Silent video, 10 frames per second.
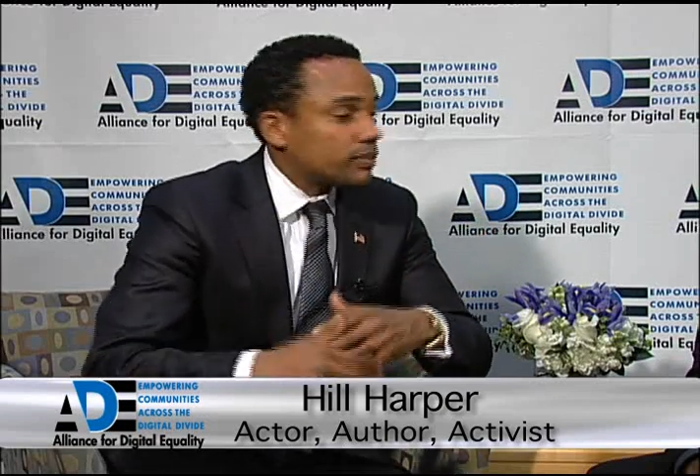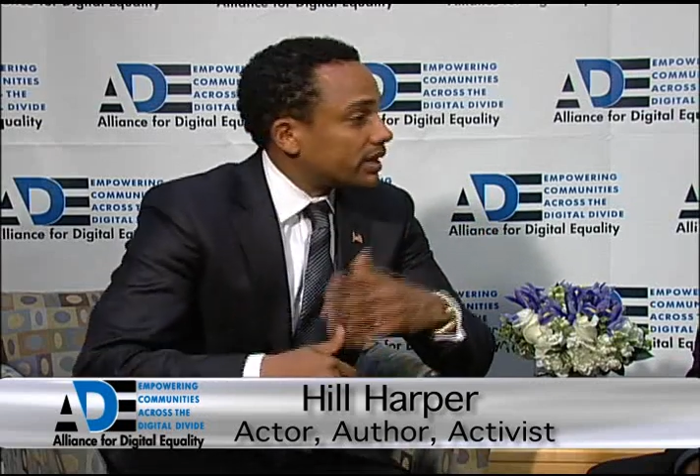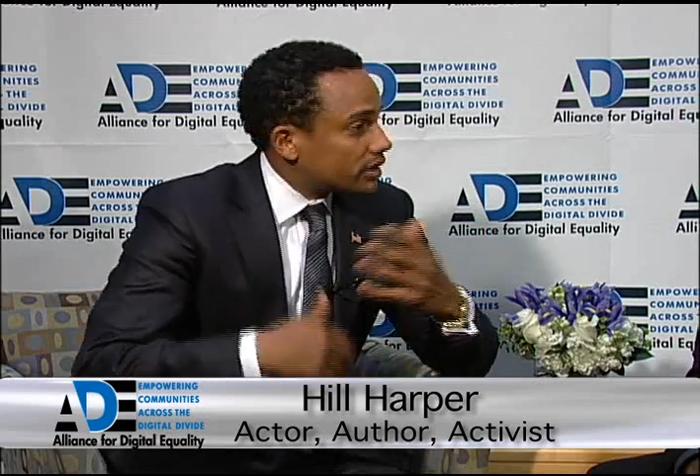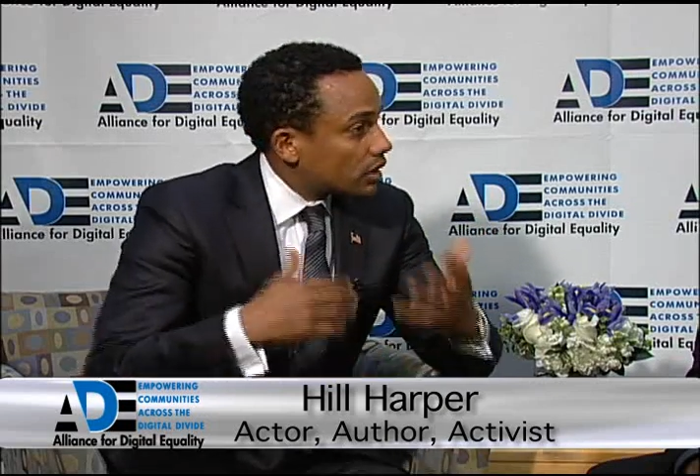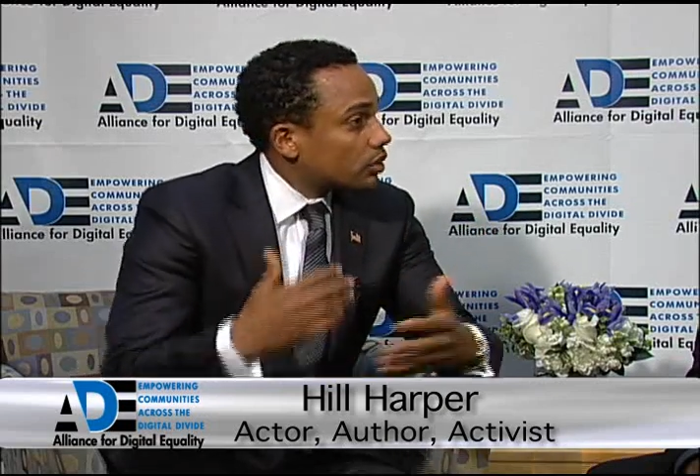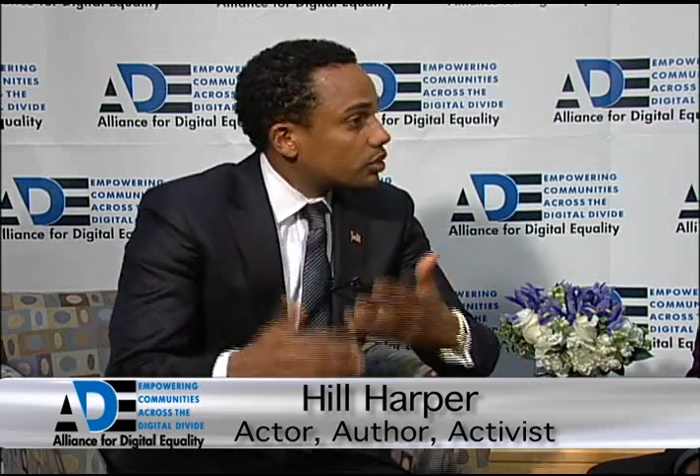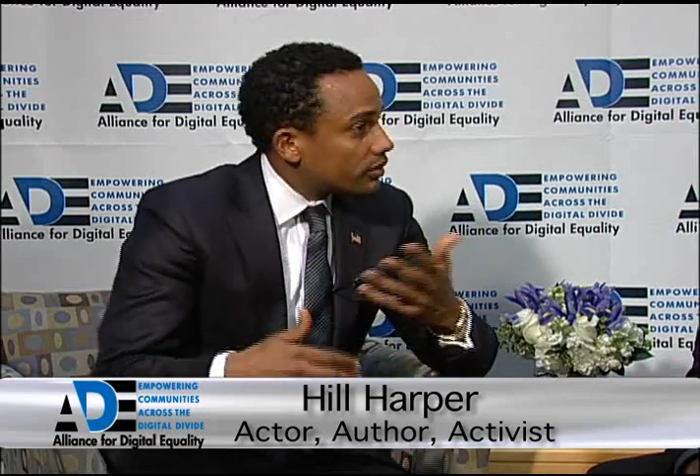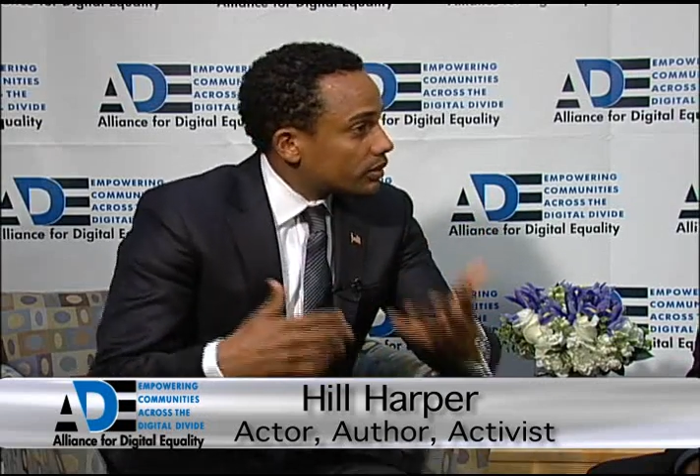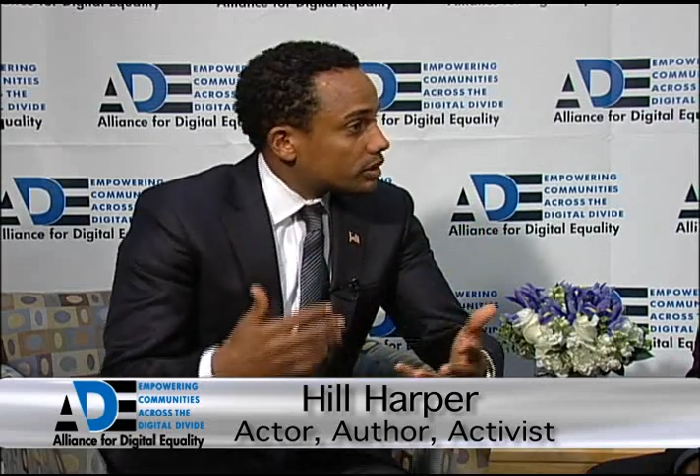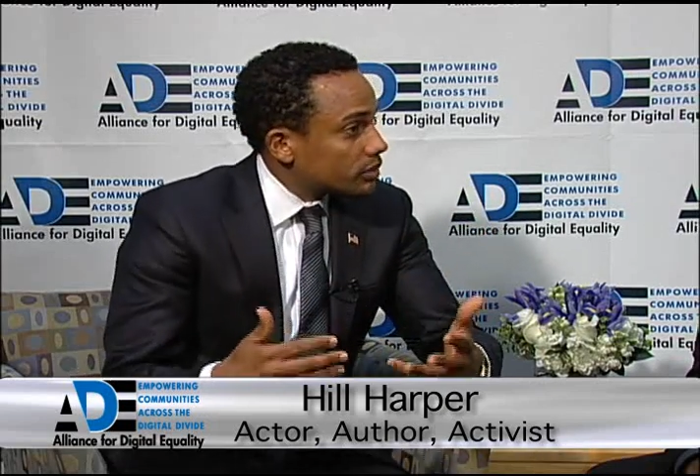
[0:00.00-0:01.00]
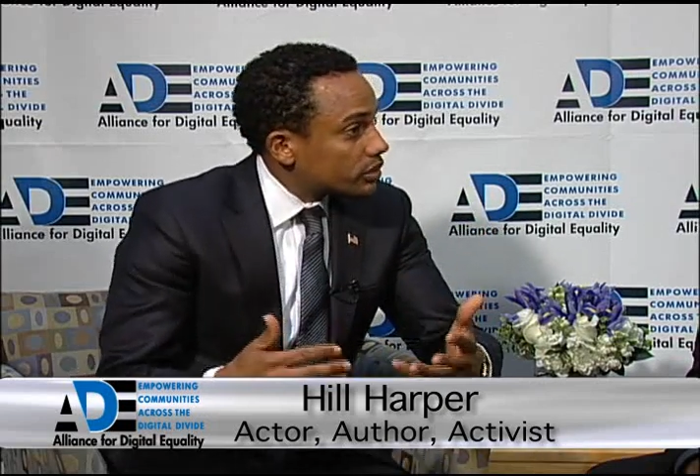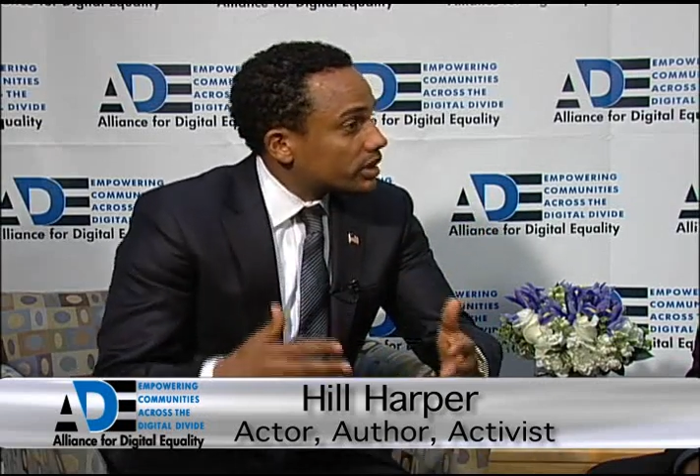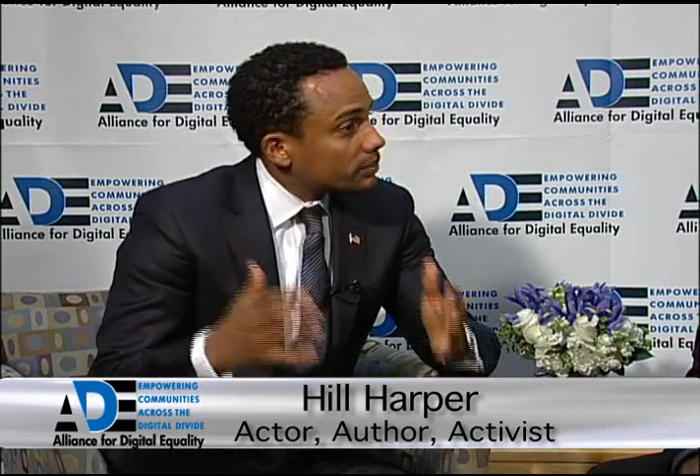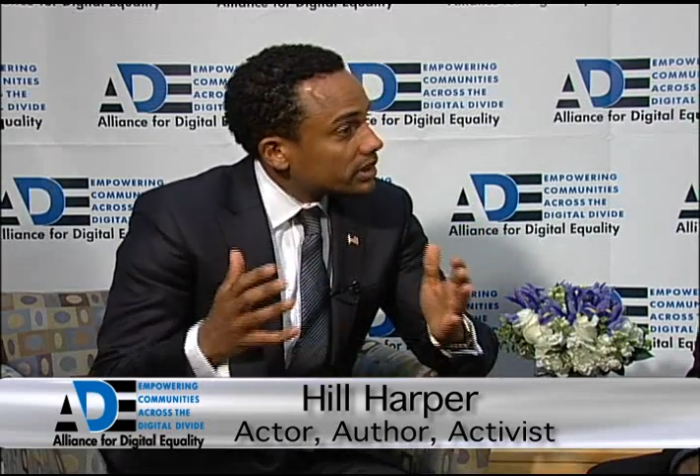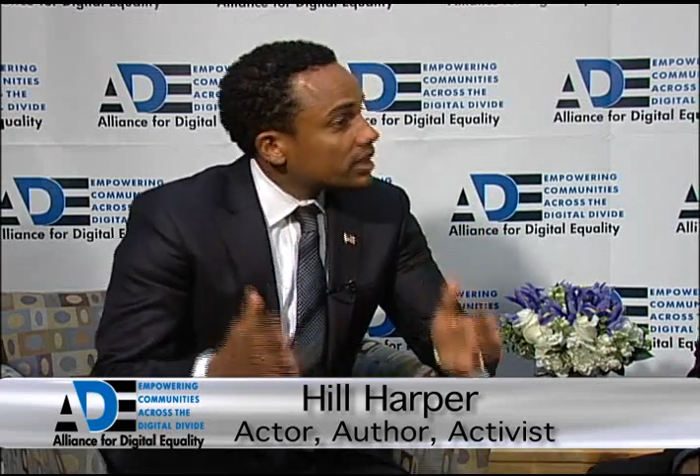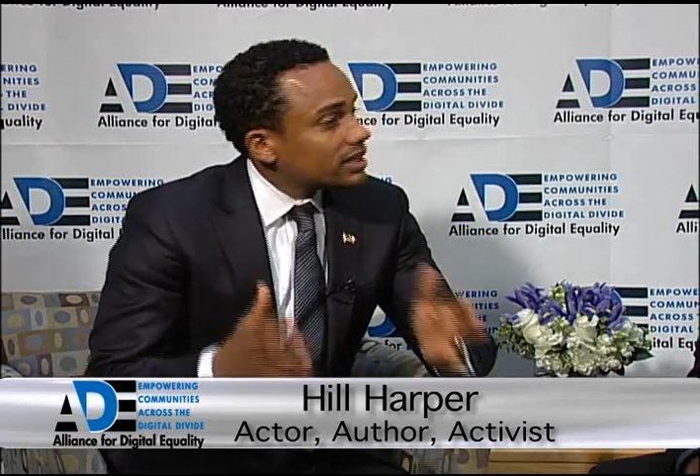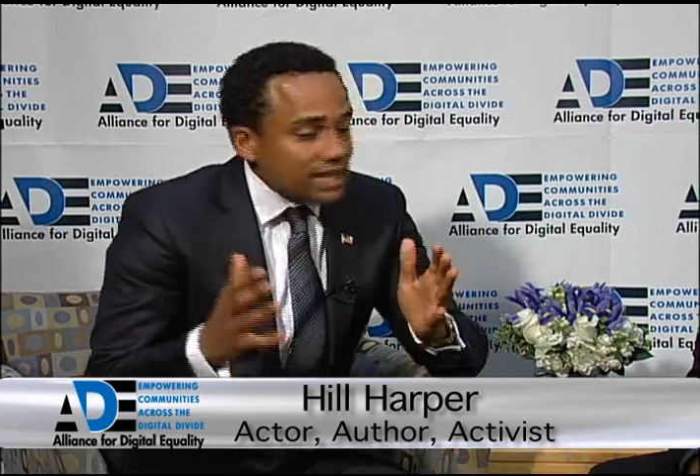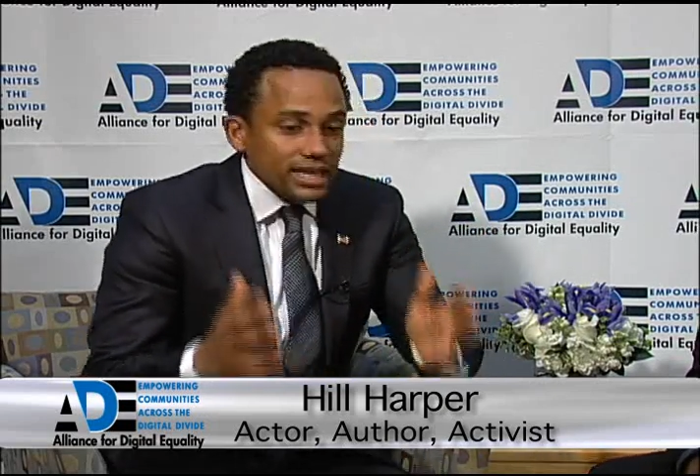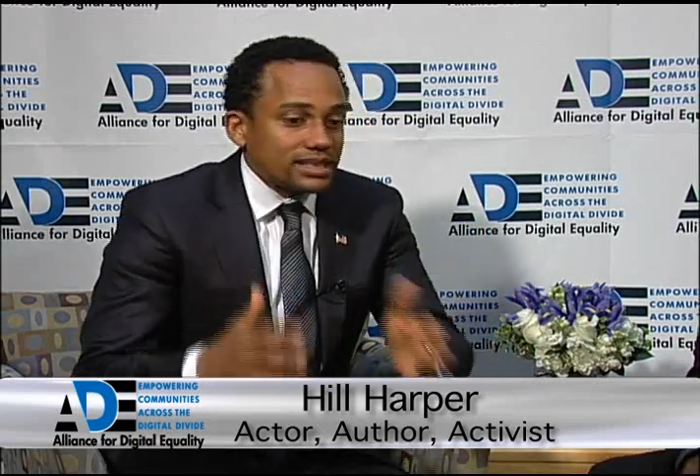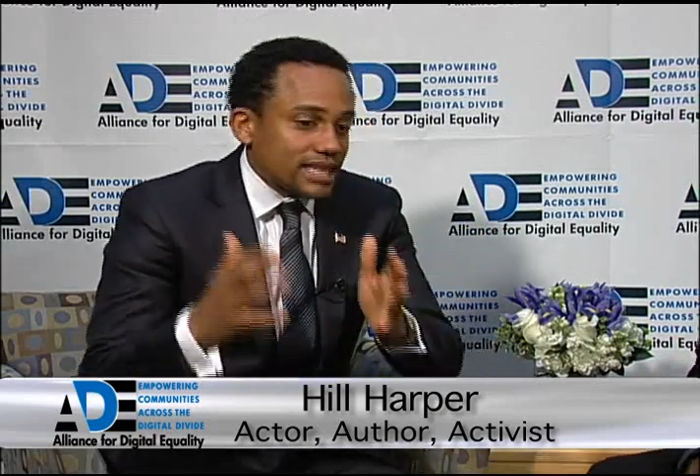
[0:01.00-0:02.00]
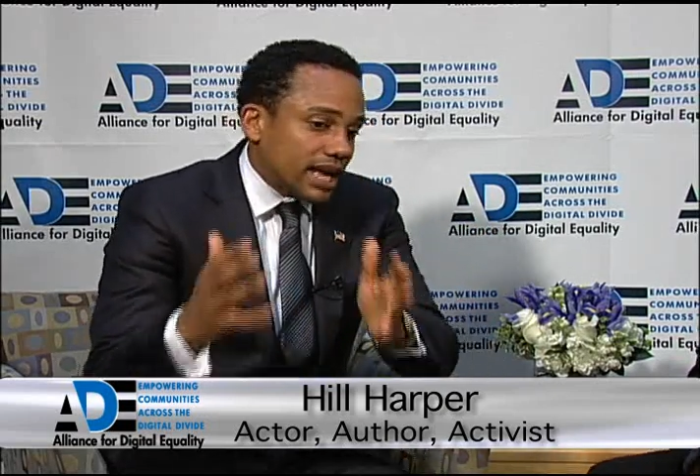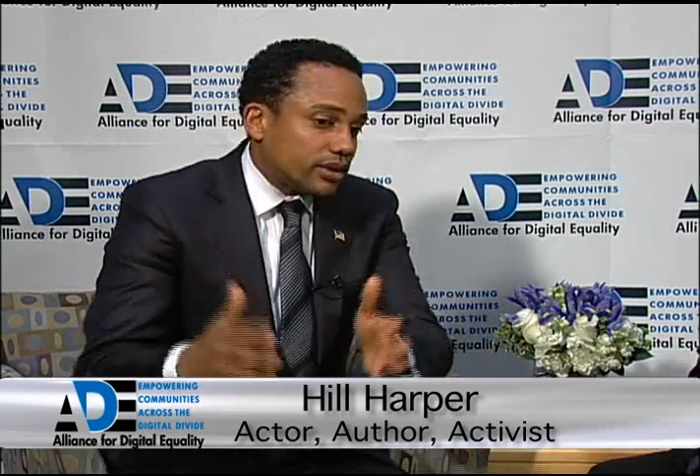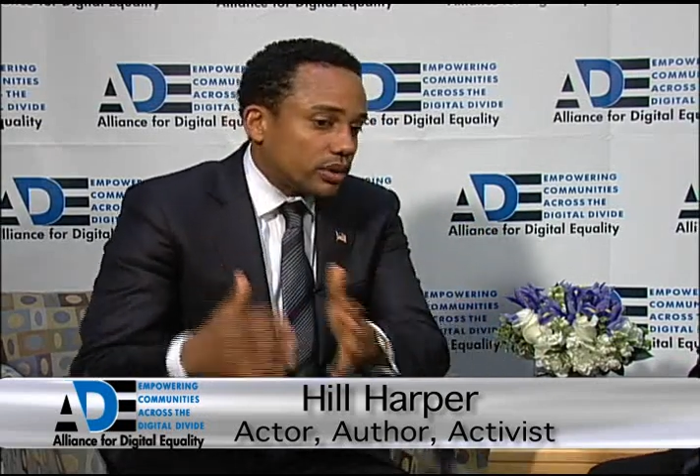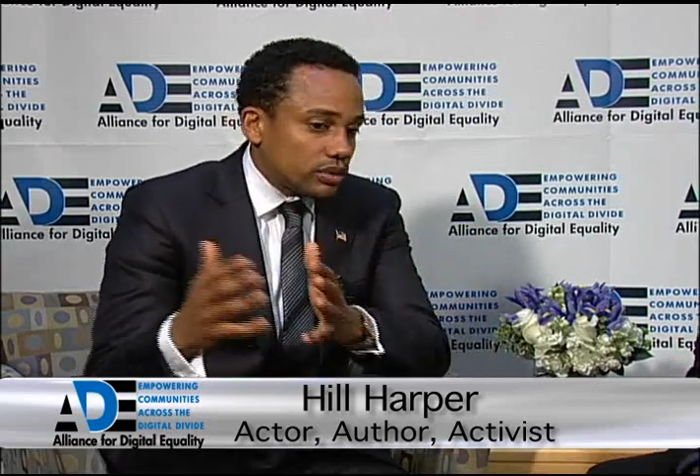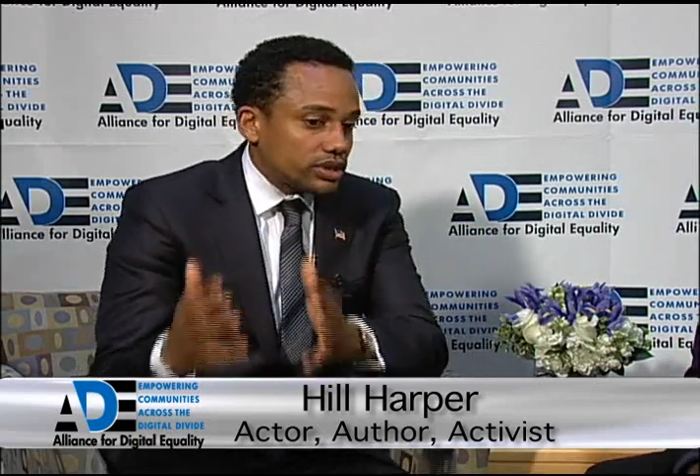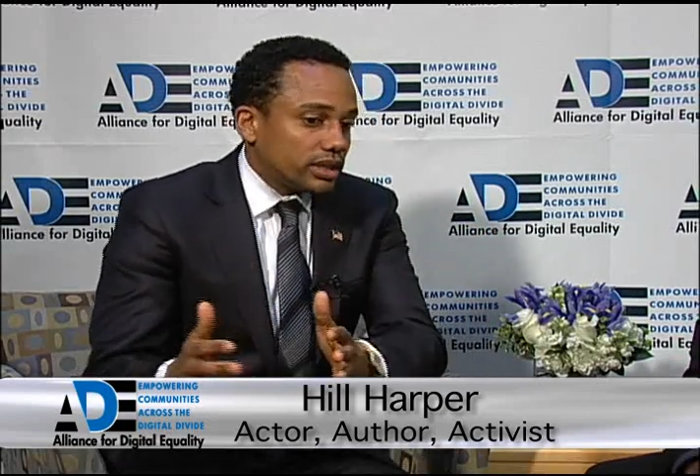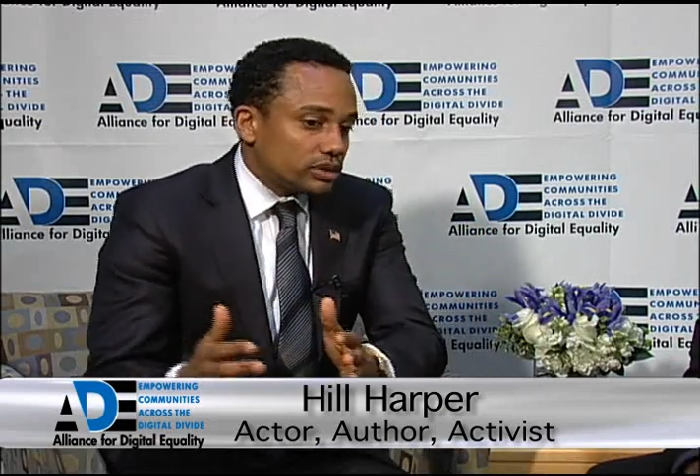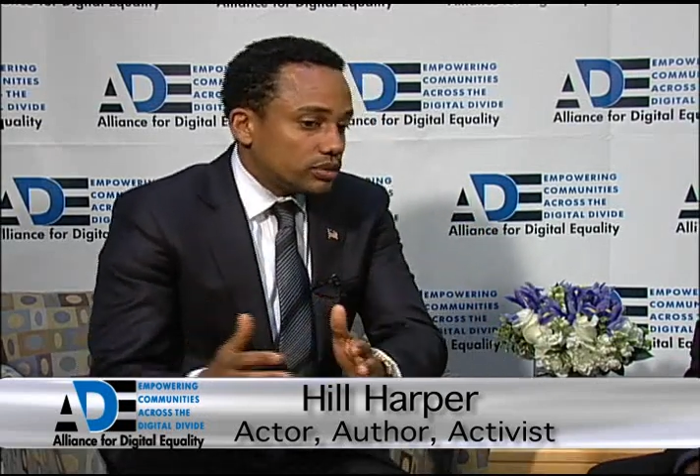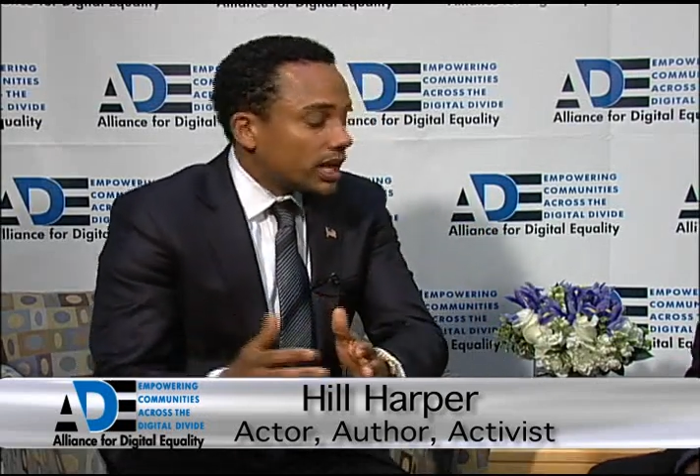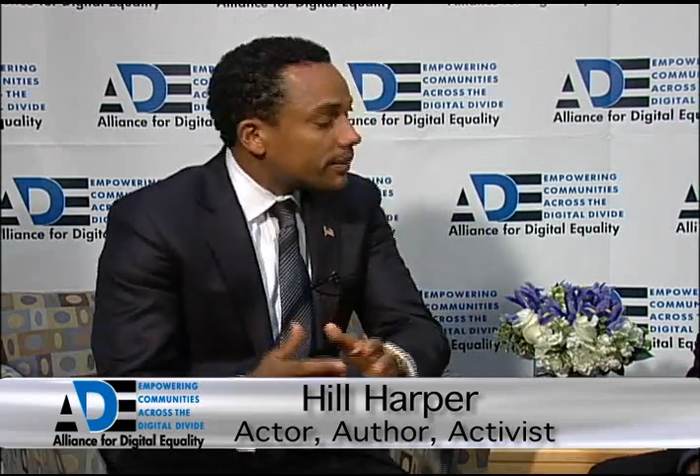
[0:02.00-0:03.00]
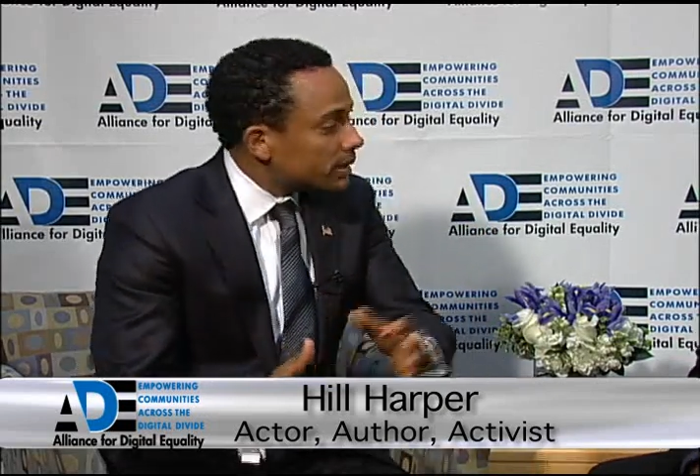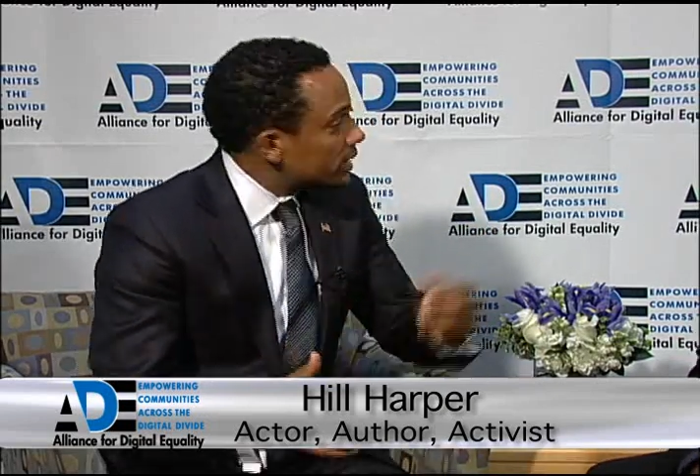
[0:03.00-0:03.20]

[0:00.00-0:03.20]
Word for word: you may have to go to a different community, but take a Saturday or a Sunday, do that.